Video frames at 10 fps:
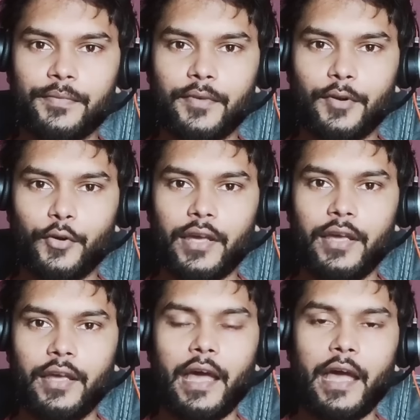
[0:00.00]
Okay,
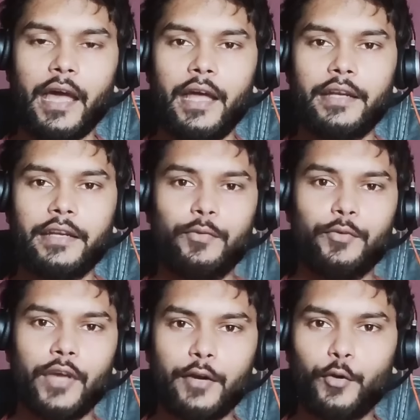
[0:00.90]
and if
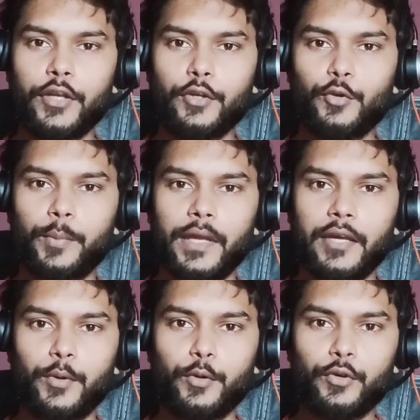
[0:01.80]
we are going to
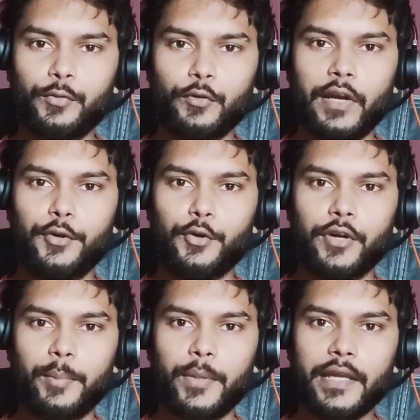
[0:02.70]
make beautiful
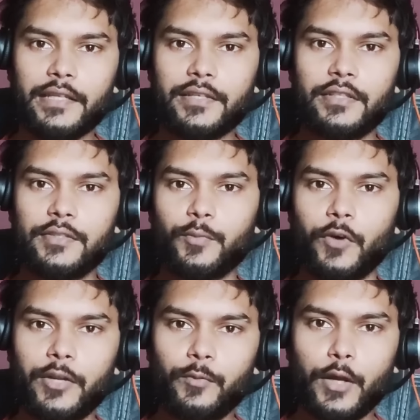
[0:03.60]
Android applications
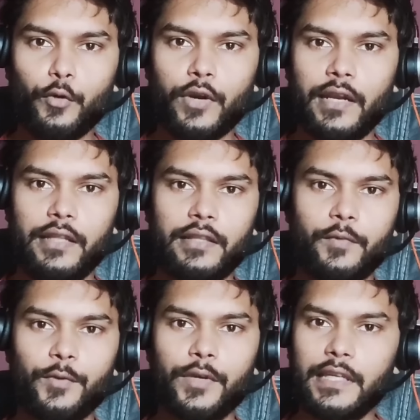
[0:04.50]
one way or another,
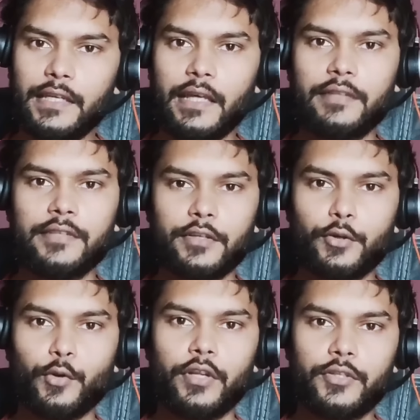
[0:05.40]
we need
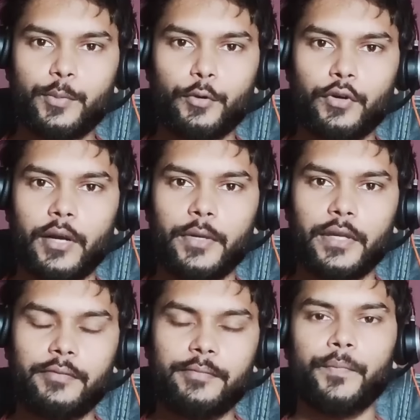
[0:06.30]
asynchronous
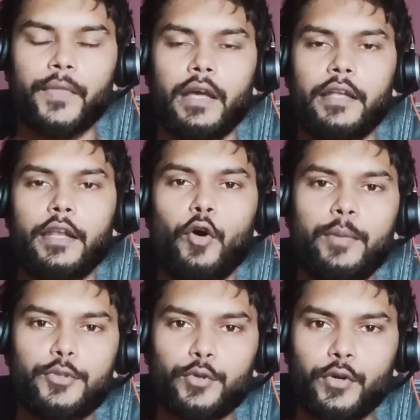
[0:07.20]
programming. Now
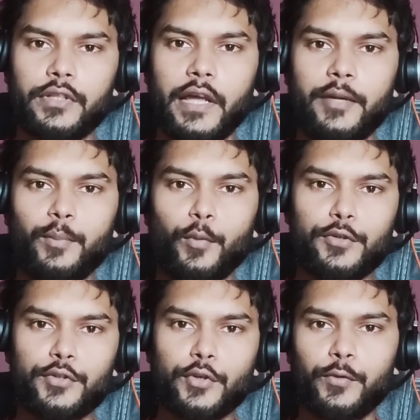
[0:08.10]
I'm sure that
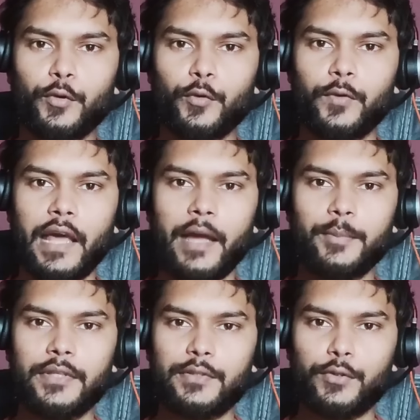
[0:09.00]
most of you will
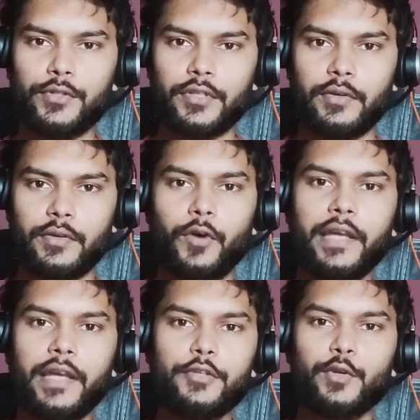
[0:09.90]
have this question.
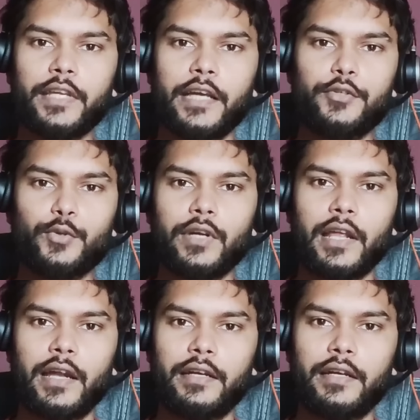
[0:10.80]
Why actually I should
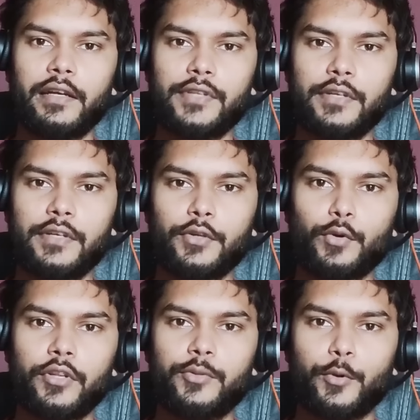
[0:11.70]
learn
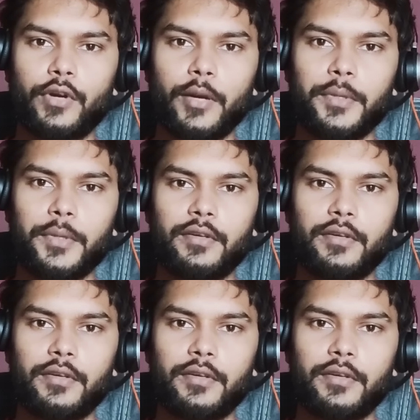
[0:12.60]
asynchronous programming?